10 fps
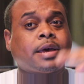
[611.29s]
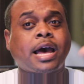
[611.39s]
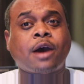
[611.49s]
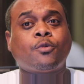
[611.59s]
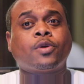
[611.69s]

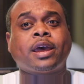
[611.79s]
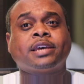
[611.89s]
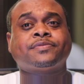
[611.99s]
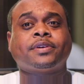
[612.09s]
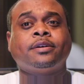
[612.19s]
I won't
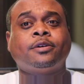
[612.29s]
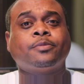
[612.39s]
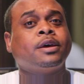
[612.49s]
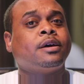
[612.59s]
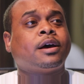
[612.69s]
ask for
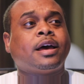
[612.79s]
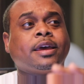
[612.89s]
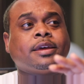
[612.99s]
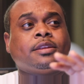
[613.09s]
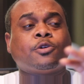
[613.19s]
help
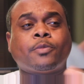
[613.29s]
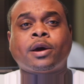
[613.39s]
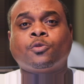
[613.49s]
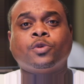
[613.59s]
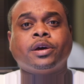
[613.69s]
no
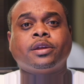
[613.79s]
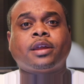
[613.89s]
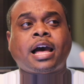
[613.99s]
matter what.